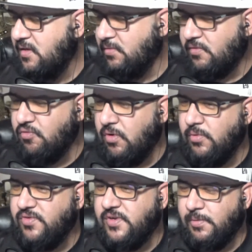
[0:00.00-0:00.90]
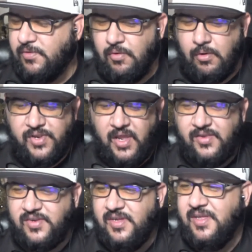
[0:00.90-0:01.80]
It was gross. It was
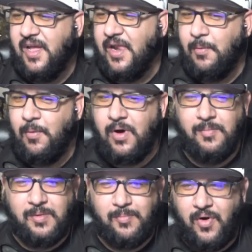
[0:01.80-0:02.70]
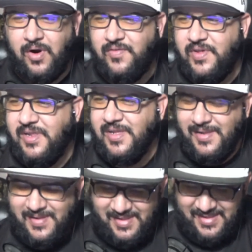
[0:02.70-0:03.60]
grotesque. I didn't want to be a part of it.
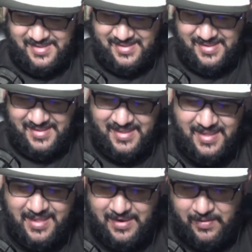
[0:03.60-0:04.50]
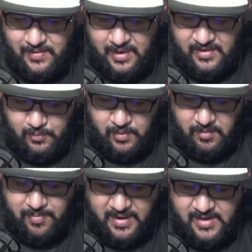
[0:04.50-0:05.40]
Nonetheless, we
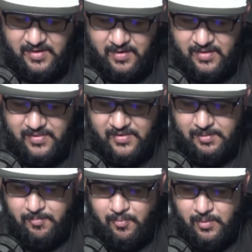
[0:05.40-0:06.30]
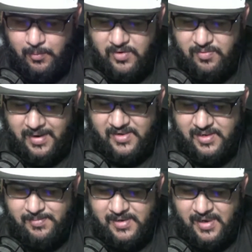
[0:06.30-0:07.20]
are back here on the Tipping Point with Mike
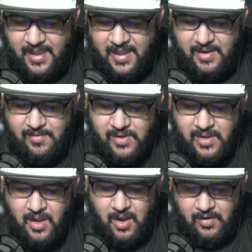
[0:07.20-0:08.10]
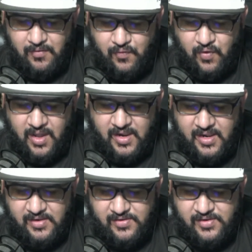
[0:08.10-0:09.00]
Tipton live on a
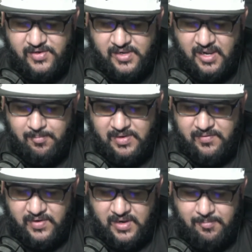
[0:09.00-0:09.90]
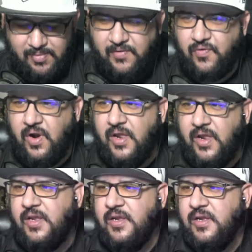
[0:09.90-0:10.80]
Friday. It's a TIP VIP Friday.